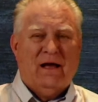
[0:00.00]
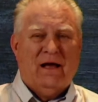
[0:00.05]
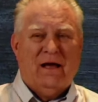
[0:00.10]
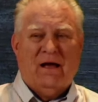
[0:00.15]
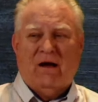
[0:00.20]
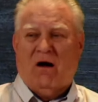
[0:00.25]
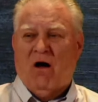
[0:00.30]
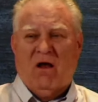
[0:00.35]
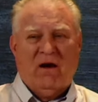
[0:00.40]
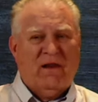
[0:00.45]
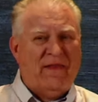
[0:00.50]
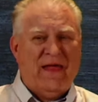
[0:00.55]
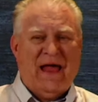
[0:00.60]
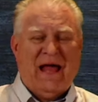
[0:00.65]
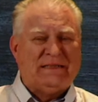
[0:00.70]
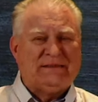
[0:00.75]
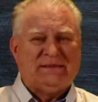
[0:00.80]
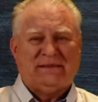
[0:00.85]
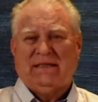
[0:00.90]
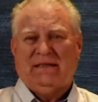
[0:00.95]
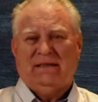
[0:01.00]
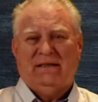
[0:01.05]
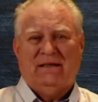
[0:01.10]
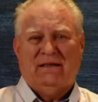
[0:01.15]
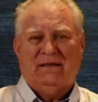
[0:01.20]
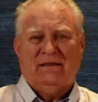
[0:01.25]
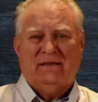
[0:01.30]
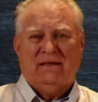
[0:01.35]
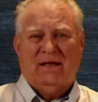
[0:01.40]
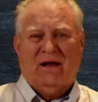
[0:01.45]
all of that
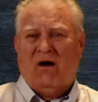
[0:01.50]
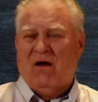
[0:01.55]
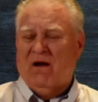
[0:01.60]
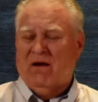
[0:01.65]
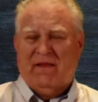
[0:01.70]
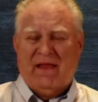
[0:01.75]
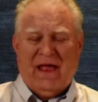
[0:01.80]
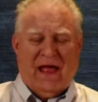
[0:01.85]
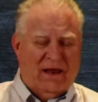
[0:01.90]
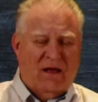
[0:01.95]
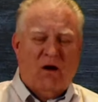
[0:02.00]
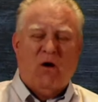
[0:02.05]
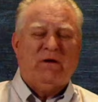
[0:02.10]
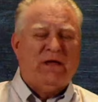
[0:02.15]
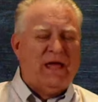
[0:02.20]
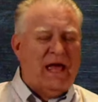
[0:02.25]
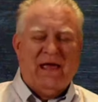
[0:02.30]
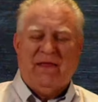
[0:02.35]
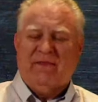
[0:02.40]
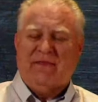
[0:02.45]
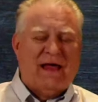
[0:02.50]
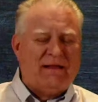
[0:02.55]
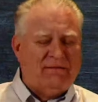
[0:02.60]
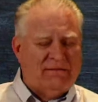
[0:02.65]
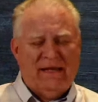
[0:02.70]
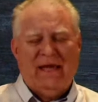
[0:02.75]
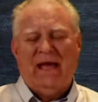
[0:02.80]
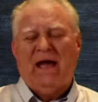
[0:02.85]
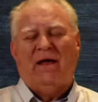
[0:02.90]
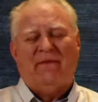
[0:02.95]
all of that okay, that
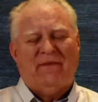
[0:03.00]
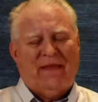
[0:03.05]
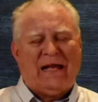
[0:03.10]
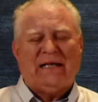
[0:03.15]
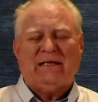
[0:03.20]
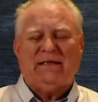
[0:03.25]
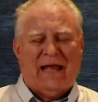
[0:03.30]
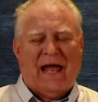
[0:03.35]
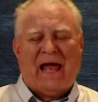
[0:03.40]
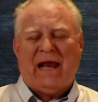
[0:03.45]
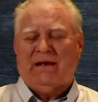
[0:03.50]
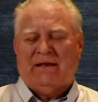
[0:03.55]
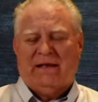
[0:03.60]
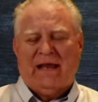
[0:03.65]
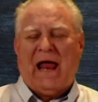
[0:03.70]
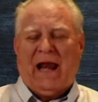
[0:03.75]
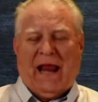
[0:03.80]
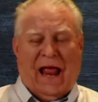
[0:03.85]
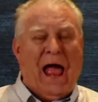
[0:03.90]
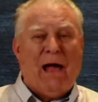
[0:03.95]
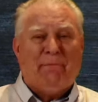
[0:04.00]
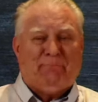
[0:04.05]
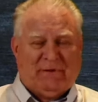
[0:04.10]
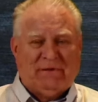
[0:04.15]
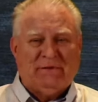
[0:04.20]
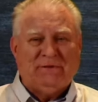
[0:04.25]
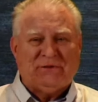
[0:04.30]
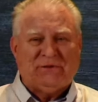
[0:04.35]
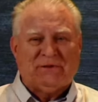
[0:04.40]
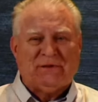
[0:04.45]
yeah, that that that
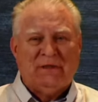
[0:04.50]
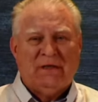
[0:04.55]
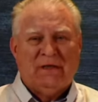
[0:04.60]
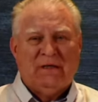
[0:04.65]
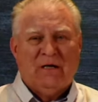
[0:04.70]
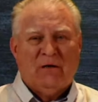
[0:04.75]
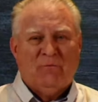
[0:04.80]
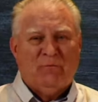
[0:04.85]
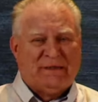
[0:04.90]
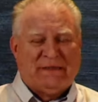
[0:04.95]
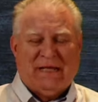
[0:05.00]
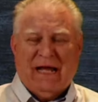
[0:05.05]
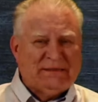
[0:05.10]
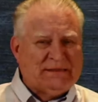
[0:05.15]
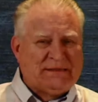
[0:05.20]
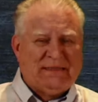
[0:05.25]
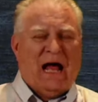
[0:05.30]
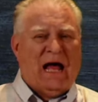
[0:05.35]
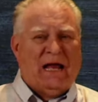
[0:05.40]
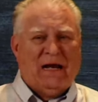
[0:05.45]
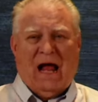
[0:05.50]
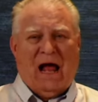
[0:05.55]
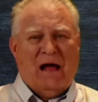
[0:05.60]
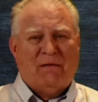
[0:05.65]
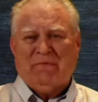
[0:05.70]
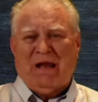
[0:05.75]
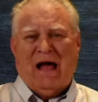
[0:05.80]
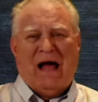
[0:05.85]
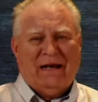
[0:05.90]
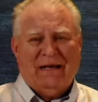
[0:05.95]
happens but that's not,
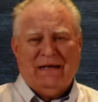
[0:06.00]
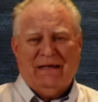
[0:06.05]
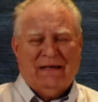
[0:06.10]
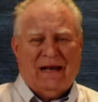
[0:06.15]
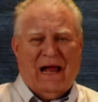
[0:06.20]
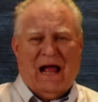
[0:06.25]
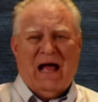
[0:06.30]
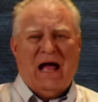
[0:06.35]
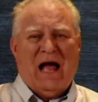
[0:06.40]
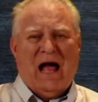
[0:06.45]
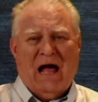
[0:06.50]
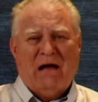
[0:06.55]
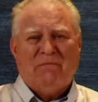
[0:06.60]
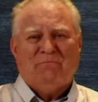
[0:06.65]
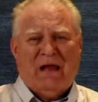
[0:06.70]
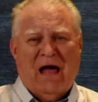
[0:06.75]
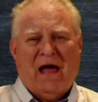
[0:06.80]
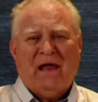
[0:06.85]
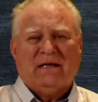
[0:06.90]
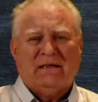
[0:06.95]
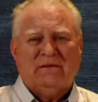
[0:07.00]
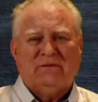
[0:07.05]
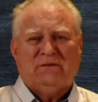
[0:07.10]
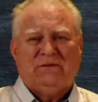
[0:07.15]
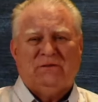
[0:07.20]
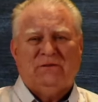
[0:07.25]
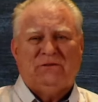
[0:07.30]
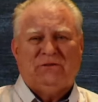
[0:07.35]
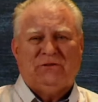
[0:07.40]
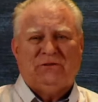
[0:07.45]
I'm not, I, am not a
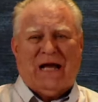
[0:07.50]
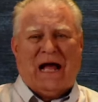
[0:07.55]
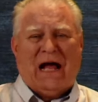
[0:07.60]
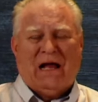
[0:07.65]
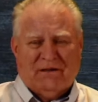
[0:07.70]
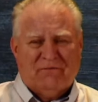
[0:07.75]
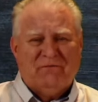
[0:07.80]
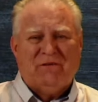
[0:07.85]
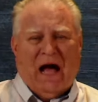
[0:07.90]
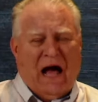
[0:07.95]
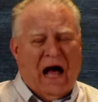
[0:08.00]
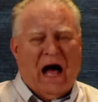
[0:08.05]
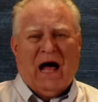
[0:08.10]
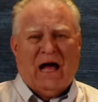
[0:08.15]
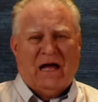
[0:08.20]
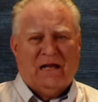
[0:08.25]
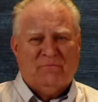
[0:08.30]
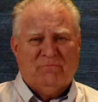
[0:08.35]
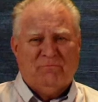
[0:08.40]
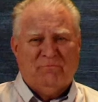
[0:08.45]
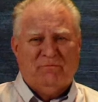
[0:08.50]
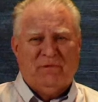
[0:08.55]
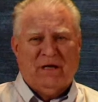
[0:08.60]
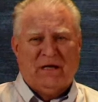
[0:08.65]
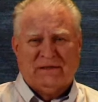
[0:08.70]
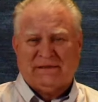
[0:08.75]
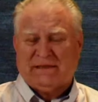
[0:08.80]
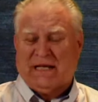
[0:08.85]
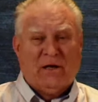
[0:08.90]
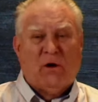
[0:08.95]
child of God
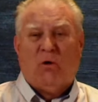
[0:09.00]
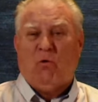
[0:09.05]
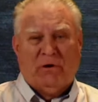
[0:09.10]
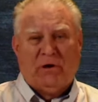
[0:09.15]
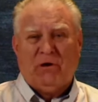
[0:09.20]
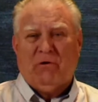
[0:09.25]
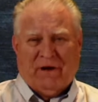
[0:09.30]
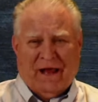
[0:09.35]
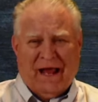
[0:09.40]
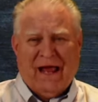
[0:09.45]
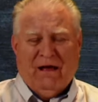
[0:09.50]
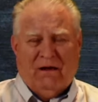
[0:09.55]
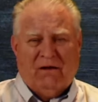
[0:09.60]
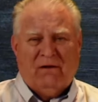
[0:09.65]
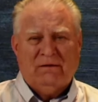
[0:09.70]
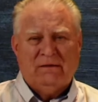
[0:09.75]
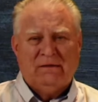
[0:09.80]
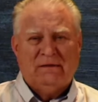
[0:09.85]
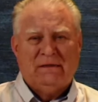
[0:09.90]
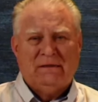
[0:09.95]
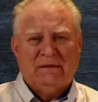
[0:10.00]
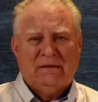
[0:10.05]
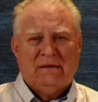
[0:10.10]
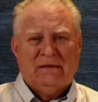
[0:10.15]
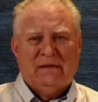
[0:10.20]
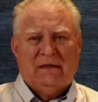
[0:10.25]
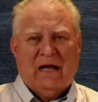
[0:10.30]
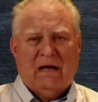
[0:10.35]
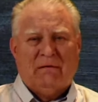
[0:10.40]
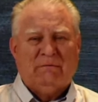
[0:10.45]
because I don't want to go to hell.
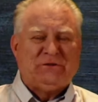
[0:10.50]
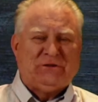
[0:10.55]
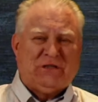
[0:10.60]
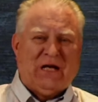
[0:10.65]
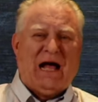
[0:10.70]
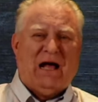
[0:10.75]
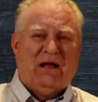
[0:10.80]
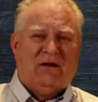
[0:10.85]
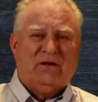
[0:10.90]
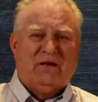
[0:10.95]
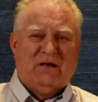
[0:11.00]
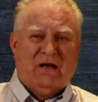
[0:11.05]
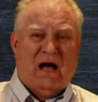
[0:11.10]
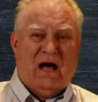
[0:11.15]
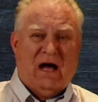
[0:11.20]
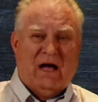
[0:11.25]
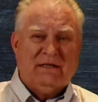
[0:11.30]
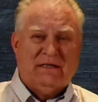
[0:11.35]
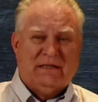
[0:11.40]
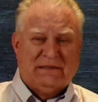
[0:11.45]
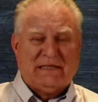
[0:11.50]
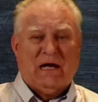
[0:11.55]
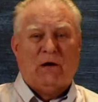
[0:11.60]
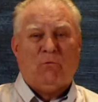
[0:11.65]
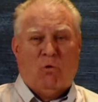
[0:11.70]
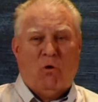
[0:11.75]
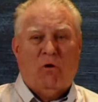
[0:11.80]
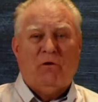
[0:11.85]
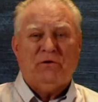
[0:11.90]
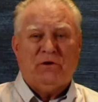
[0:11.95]
I'm a child of God because I
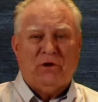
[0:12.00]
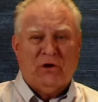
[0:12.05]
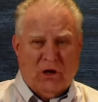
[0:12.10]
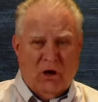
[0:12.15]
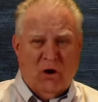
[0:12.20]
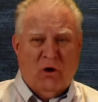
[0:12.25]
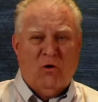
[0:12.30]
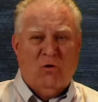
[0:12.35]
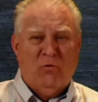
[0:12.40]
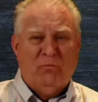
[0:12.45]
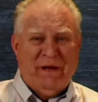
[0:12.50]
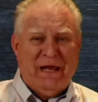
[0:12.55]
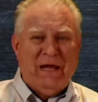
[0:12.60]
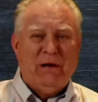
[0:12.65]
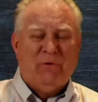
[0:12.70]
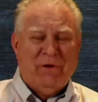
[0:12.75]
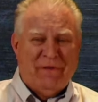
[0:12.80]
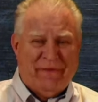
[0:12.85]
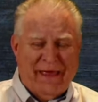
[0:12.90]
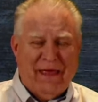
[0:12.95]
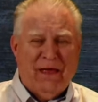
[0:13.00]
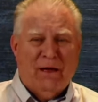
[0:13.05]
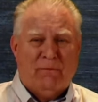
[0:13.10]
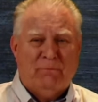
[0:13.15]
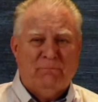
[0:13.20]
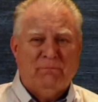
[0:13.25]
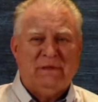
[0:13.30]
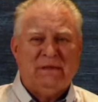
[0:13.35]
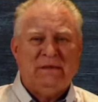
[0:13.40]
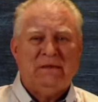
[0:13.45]
want to go be with
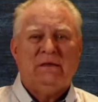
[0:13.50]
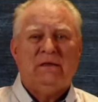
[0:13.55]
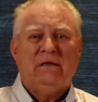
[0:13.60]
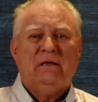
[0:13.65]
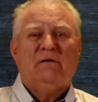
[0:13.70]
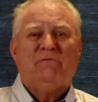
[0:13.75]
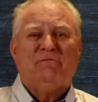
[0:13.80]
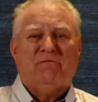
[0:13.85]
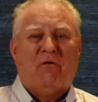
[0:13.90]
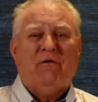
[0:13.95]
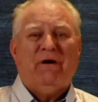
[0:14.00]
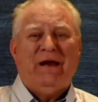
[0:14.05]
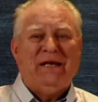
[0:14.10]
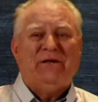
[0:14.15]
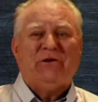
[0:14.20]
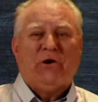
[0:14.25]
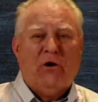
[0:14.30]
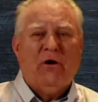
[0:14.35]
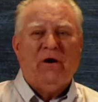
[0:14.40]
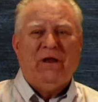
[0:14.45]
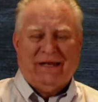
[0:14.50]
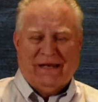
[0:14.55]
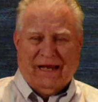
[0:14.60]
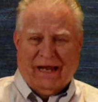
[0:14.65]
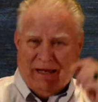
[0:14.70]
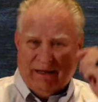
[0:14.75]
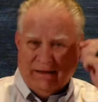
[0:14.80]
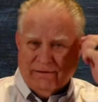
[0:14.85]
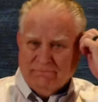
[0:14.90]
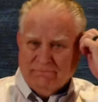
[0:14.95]
Him for eternity.